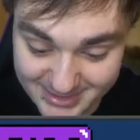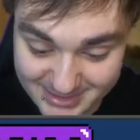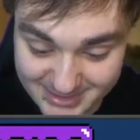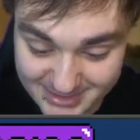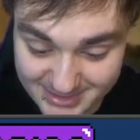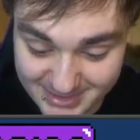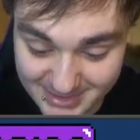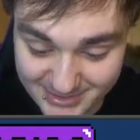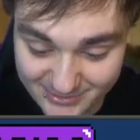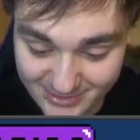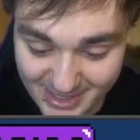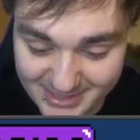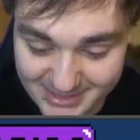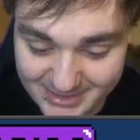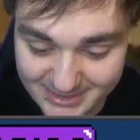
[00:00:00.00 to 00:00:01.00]
this, this
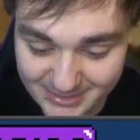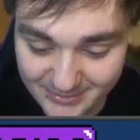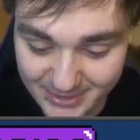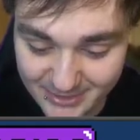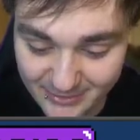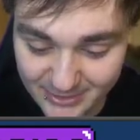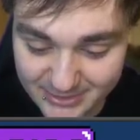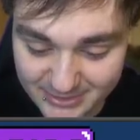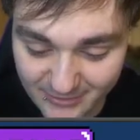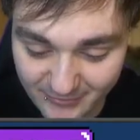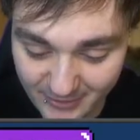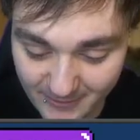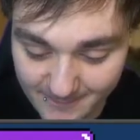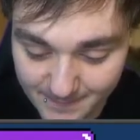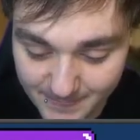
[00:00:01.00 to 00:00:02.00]
race is going to be annoying so
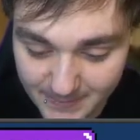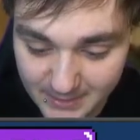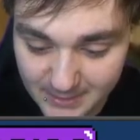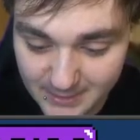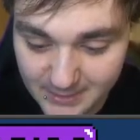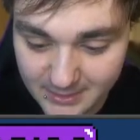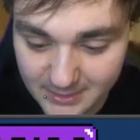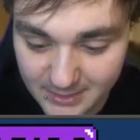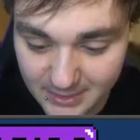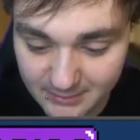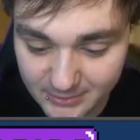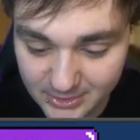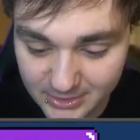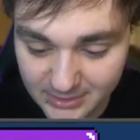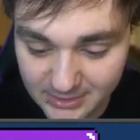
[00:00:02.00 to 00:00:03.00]
far. I'm
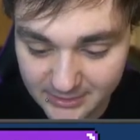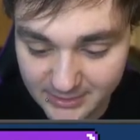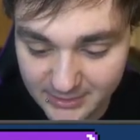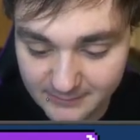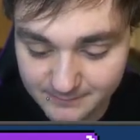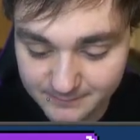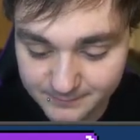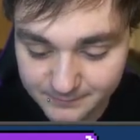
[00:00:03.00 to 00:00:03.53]
not going to get that.